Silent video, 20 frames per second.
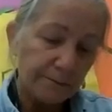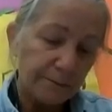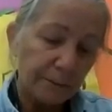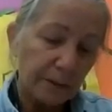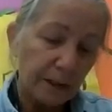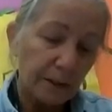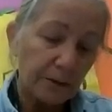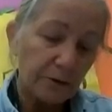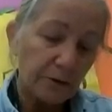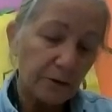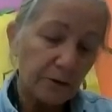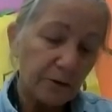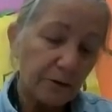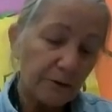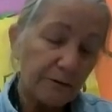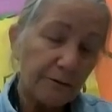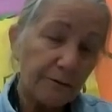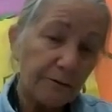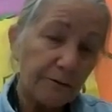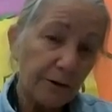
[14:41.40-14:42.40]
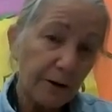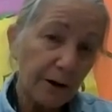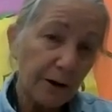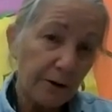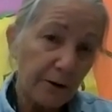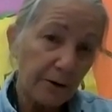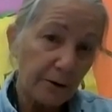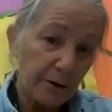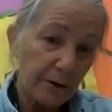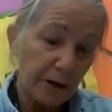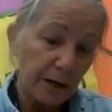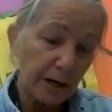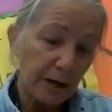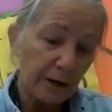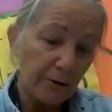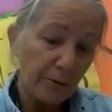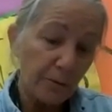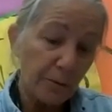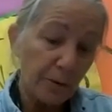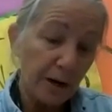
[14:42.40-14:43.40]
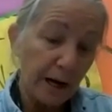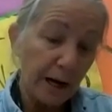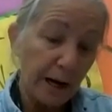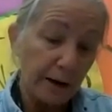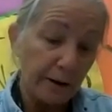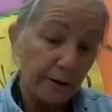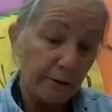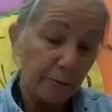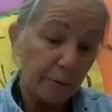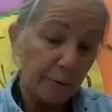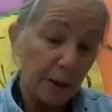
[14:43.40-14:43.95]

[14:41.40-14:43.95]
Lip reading: Because there's some very creative